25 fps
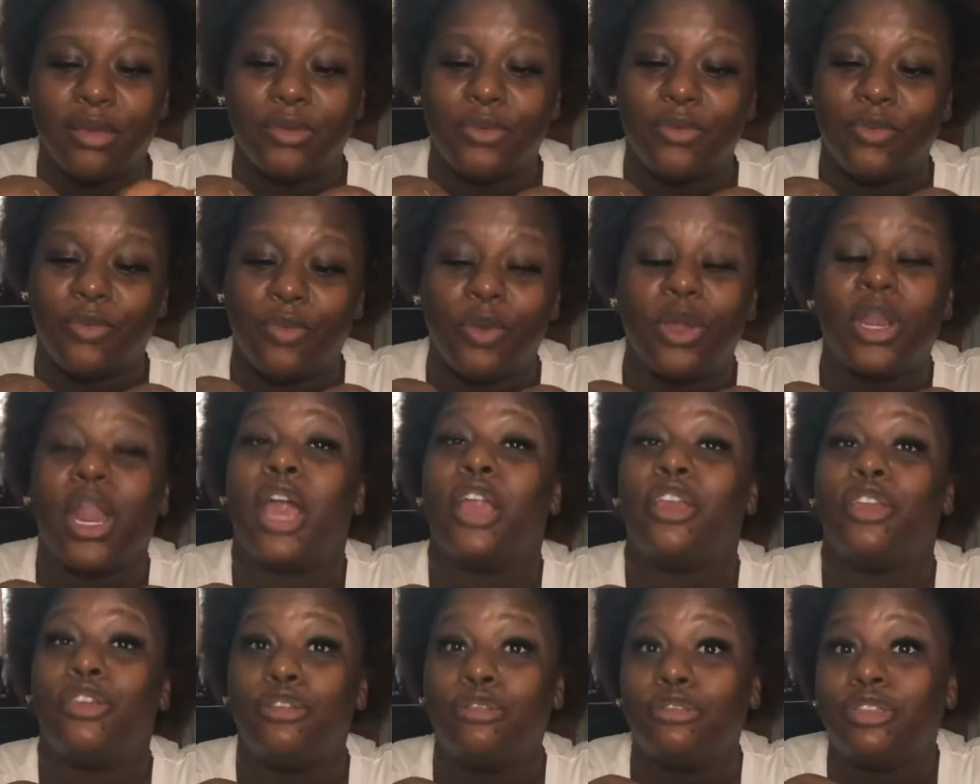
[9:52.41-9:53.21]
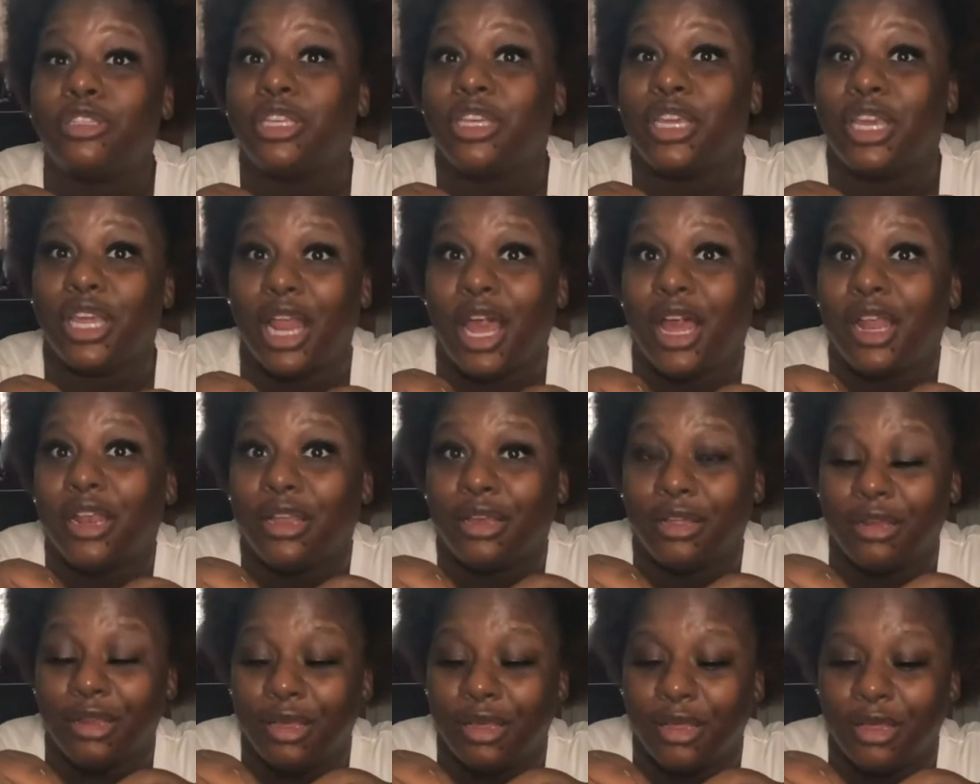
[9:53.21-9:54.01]
when I used to get out the
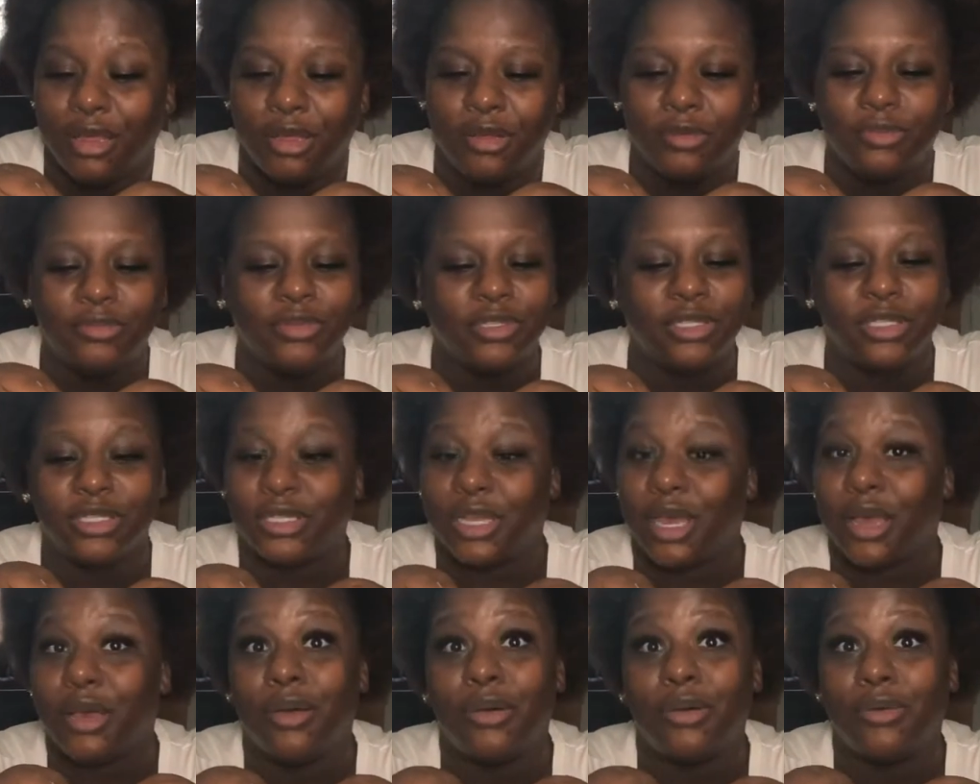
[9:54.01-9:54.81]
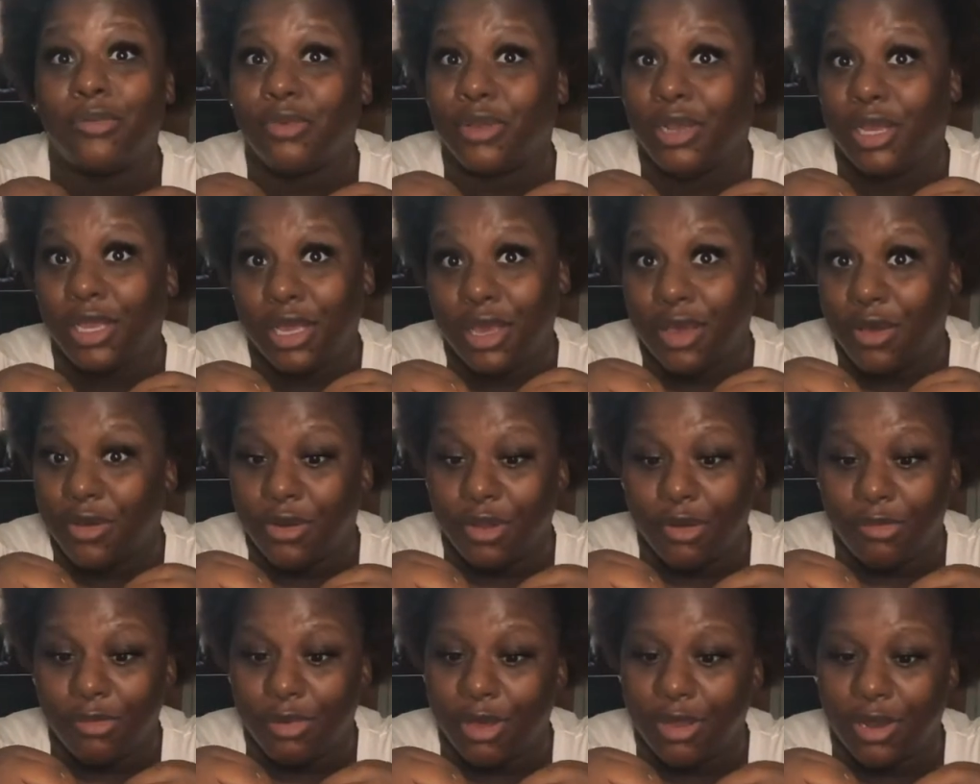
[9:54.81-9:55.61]
club, because I don't really go
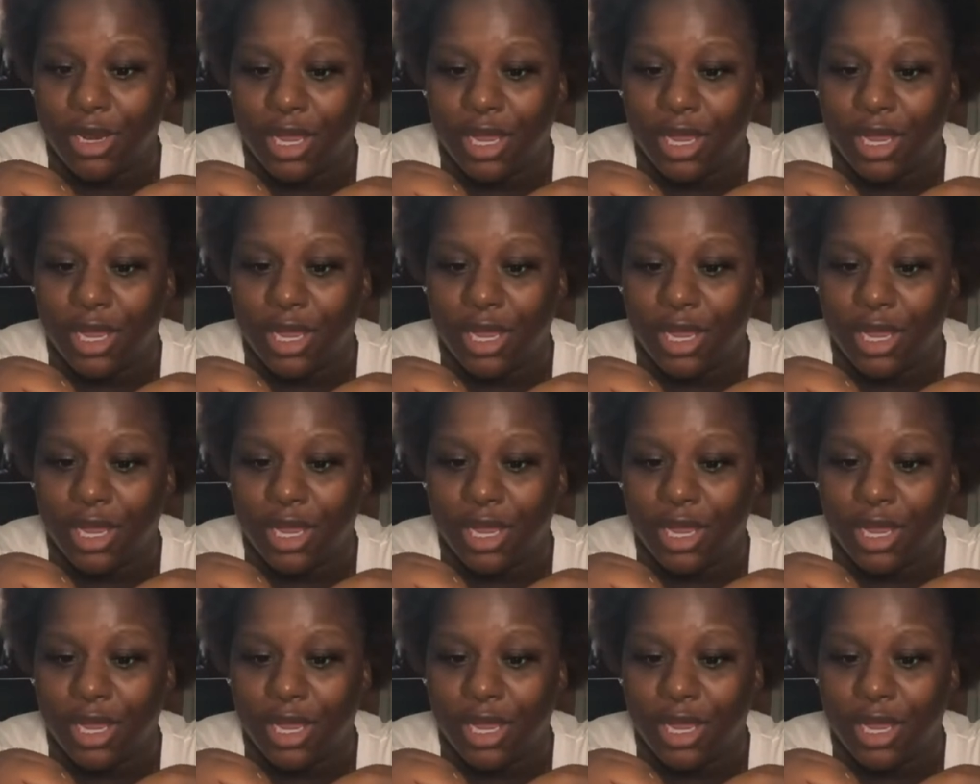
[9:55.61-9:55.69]
no more.